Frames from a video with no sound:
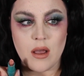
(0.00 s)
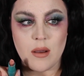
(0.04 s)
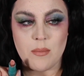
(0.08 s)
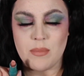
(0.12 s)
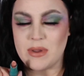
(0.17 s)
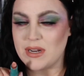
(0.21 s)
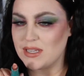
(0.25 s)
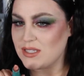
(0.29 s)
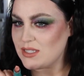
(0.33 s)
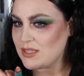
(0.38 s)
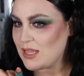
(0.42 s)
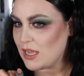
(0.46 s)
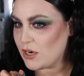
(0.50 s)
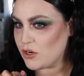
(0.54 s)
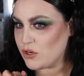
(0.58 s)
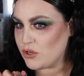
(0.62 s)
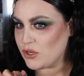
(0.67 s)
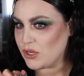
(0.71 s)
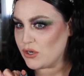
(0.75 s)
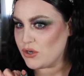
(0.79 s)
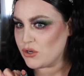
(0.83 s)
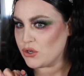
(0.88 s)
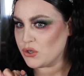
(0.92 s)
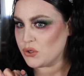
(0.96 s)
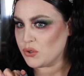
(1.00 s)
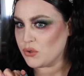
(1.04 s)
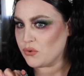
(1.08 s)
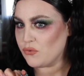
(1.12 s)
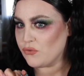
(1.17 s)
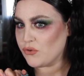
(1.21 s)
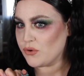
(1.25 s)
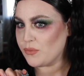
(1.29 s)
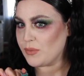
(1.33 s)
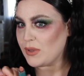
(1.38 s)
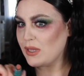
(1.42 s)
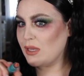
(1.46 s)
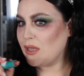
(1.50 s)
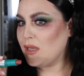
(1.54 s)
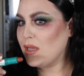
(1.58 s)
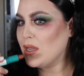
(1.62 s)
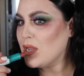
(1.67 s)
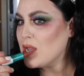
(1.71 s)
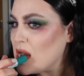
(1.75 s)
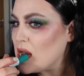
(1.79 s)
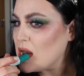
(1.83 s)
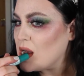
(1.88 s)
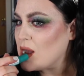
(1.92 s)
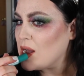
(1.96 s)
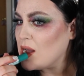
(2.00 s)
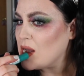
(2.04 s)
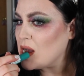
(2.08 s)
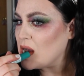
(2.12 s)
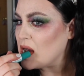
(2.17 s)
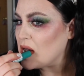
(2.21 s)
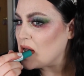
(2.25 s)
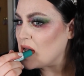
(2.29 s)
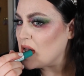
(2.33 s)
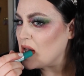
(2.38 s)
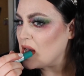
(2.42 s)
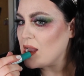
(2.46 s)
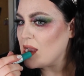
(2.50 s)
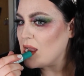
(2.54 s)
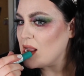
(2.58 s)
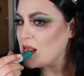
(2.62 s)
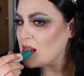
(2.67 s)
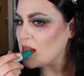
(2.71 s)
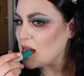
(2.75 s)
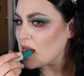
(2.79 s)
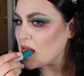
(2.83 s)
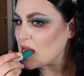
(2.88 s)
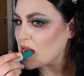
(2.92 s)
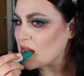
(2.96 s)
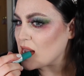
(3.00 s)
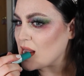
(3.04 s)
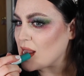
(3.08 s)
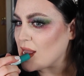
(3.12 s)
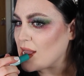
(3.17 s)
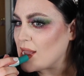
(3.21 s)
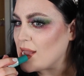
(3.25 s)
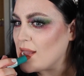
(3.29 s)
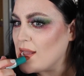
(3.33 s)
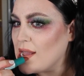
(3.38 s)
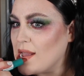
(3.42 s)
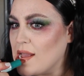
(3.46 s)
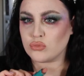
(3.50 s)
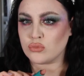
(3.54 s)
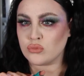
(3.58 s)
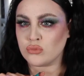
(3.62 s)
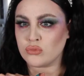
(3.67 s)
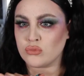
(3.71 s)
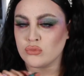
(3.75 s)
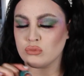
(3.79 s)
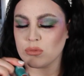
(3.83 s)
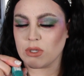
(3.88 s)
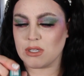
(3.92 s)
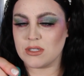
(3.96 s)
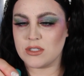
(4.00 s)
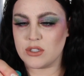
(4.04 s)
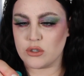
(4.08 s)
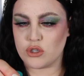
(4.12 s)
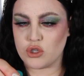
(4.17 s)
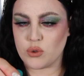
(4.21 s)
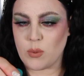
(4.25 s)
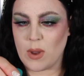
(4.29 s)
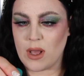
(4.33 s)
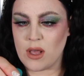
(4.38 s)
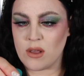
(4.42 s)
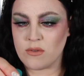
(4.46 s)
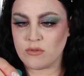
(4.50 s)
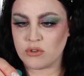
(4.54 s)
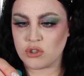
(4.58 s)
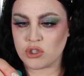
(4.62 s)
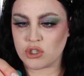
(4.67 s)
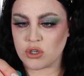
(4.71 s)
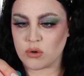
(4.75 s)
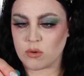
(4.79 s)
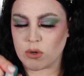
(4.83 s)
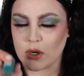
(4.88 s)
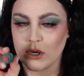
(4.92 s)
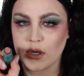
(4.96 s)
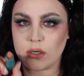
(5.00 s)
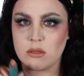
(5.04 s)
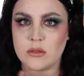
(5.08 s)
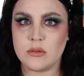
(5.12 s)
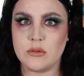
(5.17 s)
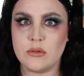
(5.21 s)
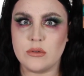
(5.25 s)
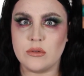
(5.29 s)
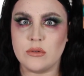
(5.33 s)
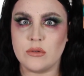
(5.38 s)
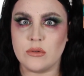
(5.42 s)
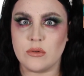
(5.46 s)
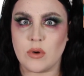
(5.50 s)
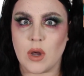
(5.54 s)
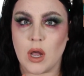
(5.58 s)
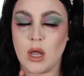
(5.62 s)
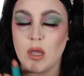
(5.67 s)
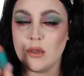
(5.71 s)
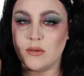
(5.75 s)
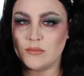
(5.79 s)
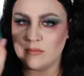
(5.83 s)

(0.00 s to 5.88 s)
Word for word: But isn't that a good nude for me? Oh, I like that. So 12 Shore. Ooh.